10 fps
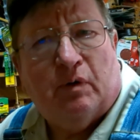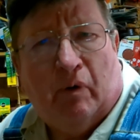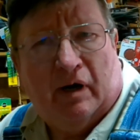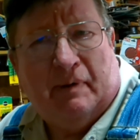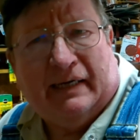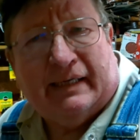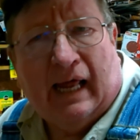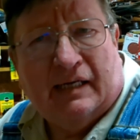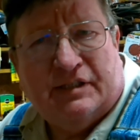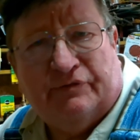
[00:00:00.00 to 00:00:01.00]
Welcome back to
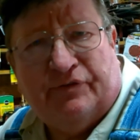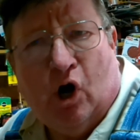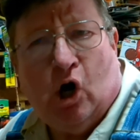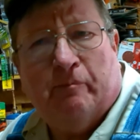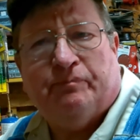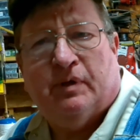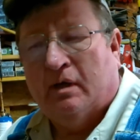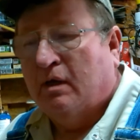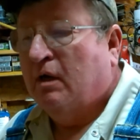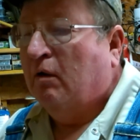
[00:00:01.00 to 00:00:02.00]
College Hill Farm.
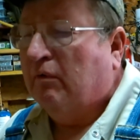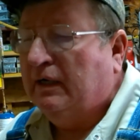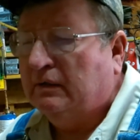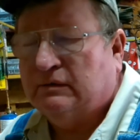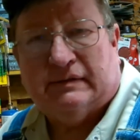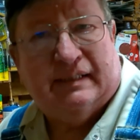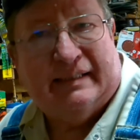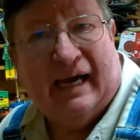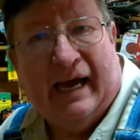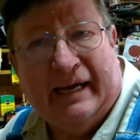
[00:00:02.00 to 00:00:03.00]
Well,
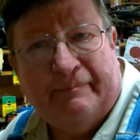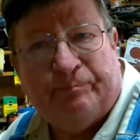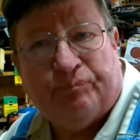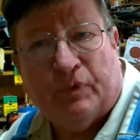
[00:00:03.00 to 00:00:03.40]
today